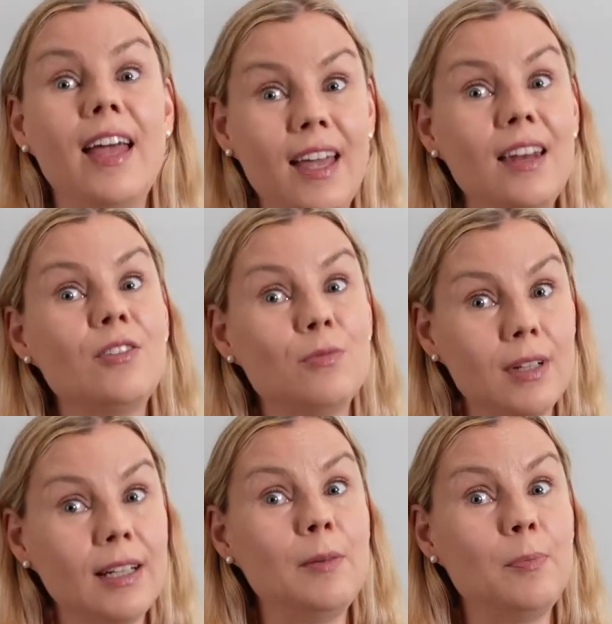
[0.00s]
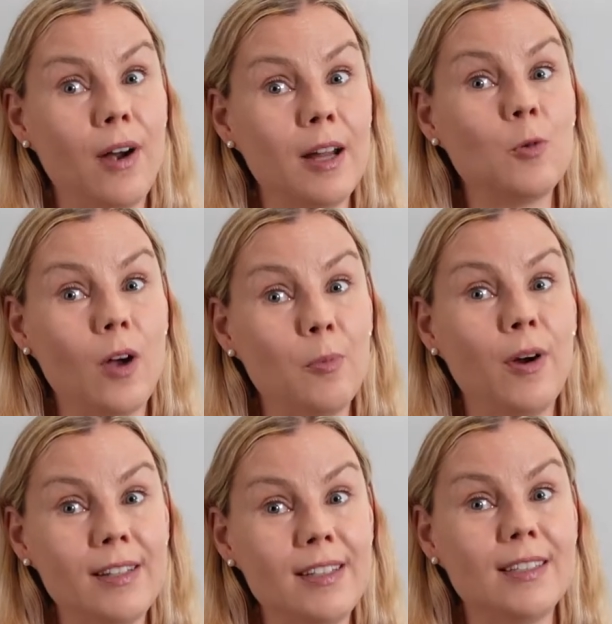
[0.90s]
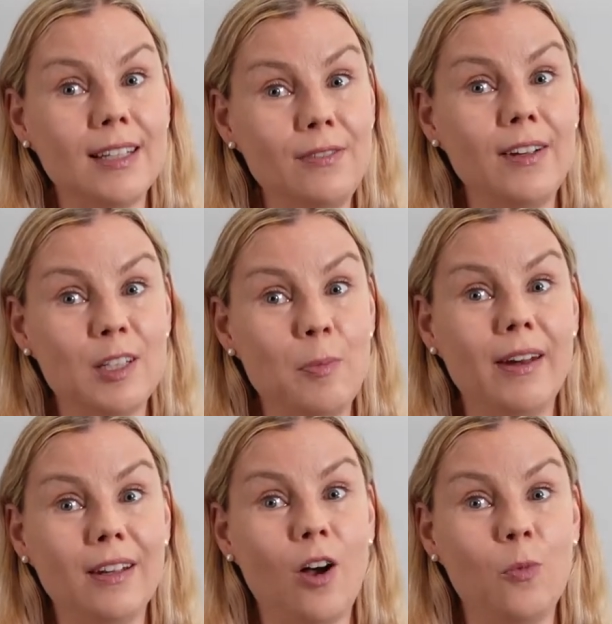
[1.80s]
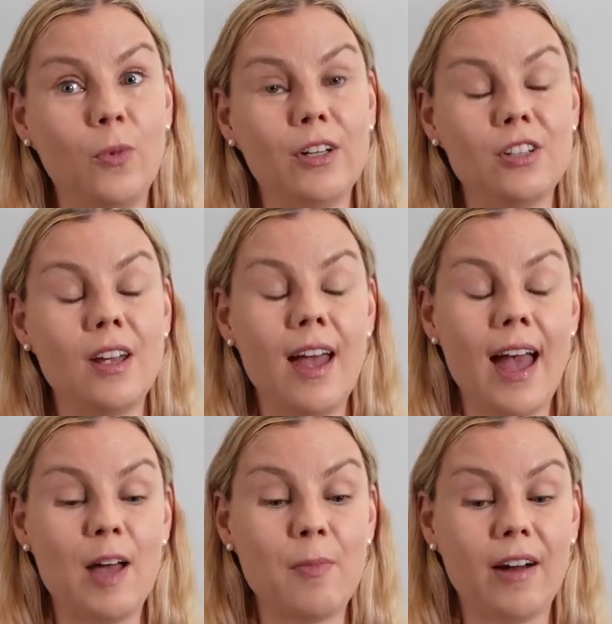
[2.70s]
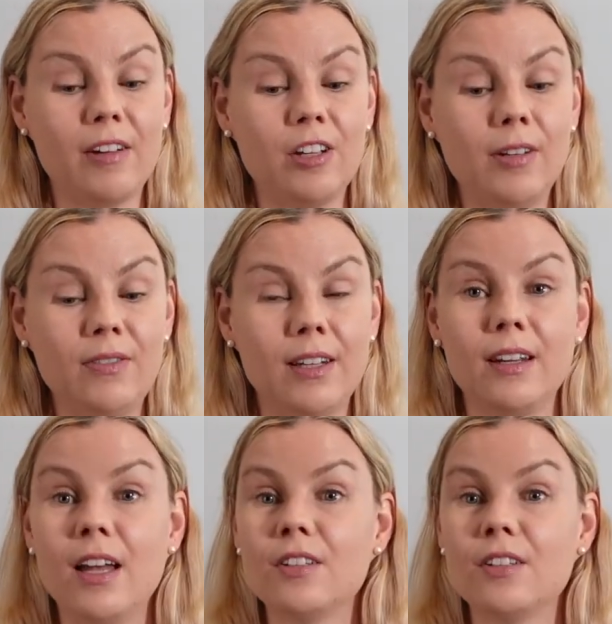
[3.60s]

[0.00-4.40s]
It is really quite pricey to live here, depending on which area you live in.